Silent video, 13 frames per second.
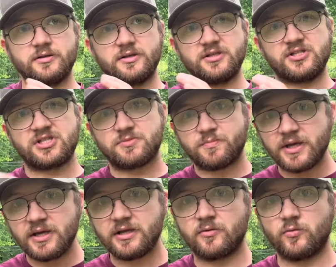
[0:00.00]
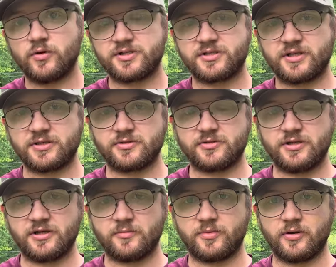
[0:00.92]
speed in which things are
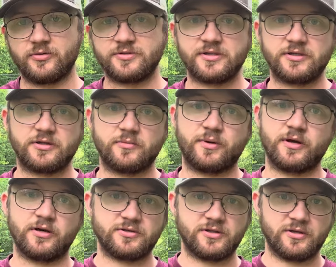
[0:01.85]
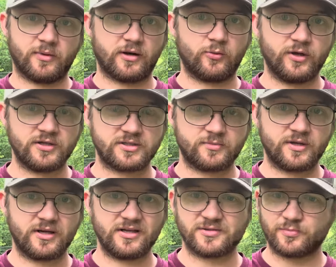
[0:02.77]
decomposing compared to the amount of weeds I'm
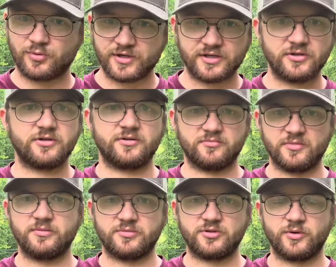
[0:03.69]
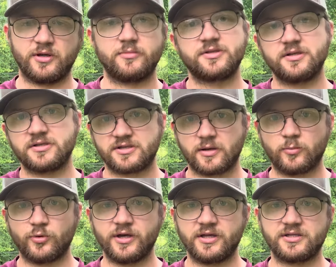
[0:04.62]
getting is pretty good in between. I'm getting some
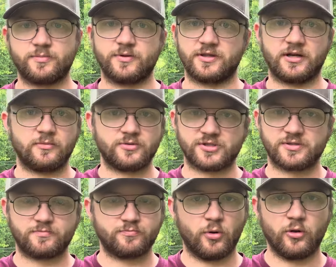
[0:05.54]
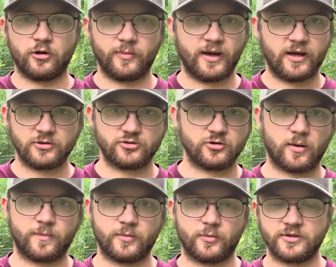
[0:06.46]
weeds, but then I'm just pulling them out and
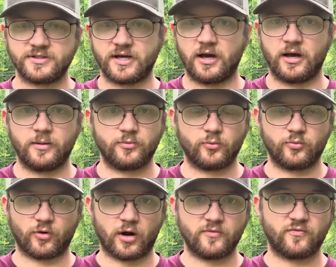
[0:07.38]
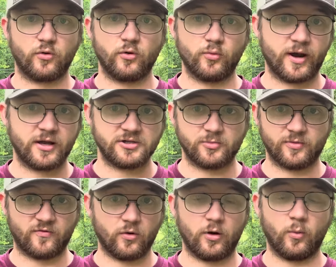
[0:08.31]
dropping them on top right before it rains or
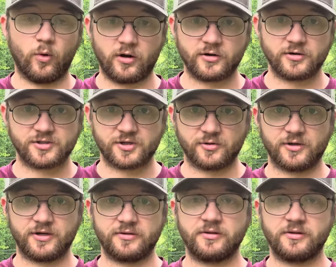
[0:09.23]
before I water, so that